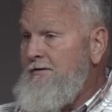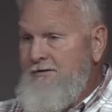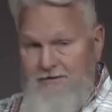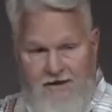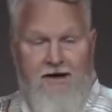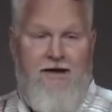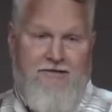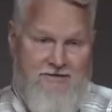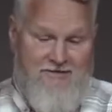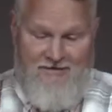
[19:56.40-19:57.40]
To
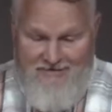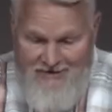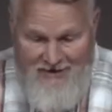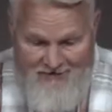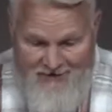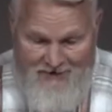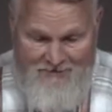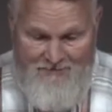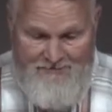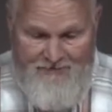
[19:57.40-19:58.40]
us, exactly.
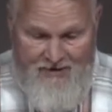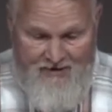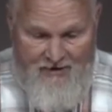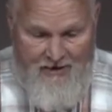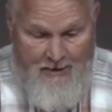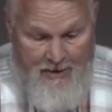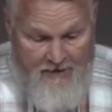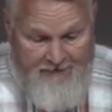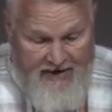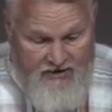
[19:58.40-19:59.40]
As a matter
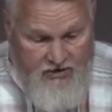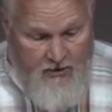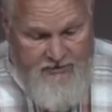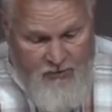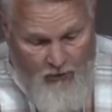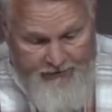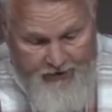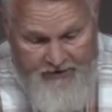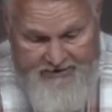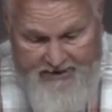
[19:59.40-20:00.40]
of fact, Psalms
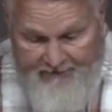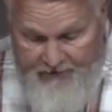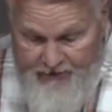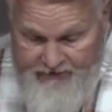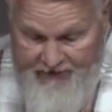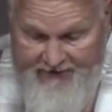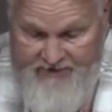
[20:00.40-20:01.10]
137, verse 5 and